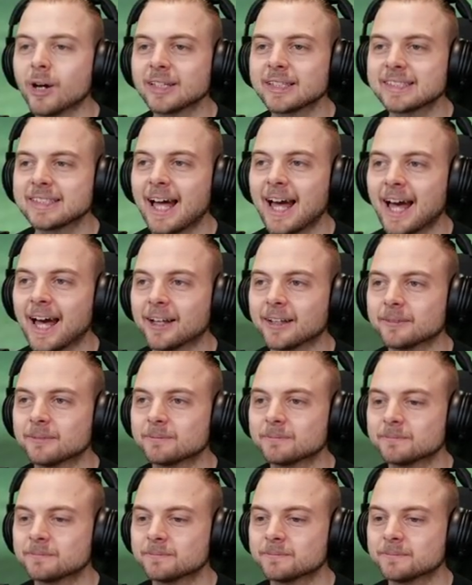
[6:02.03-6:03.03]
is that?
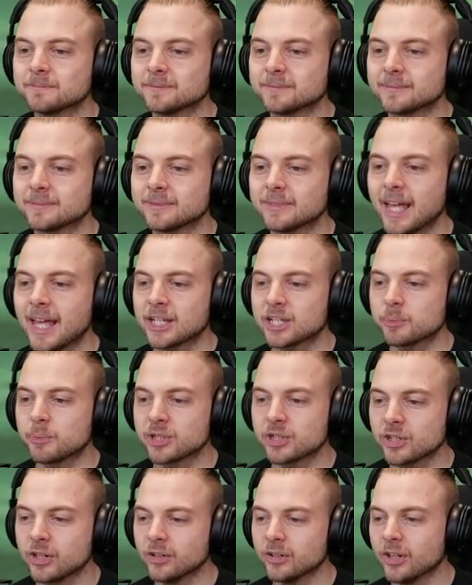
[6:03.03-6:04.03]

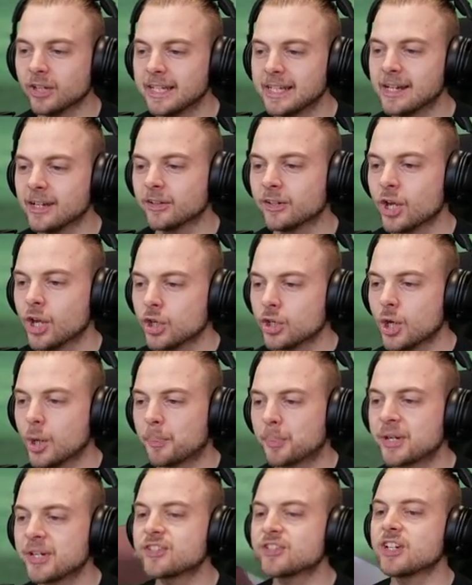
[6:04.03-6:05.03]
Exhibition or not, Leon, your
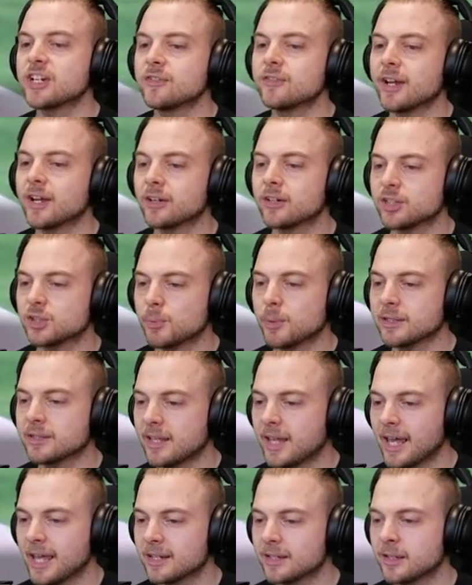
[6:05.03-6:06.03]
pristine record is about to
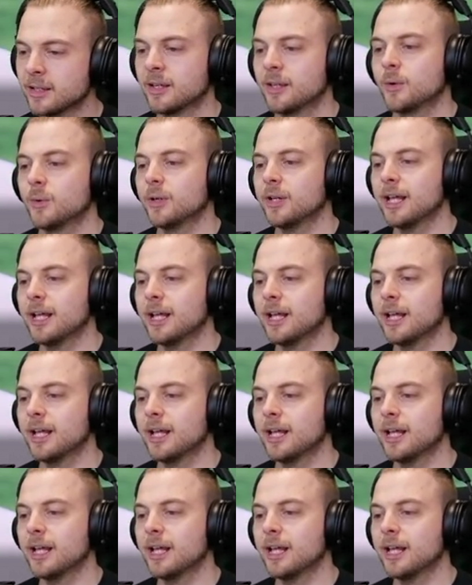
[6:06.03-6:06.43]
end when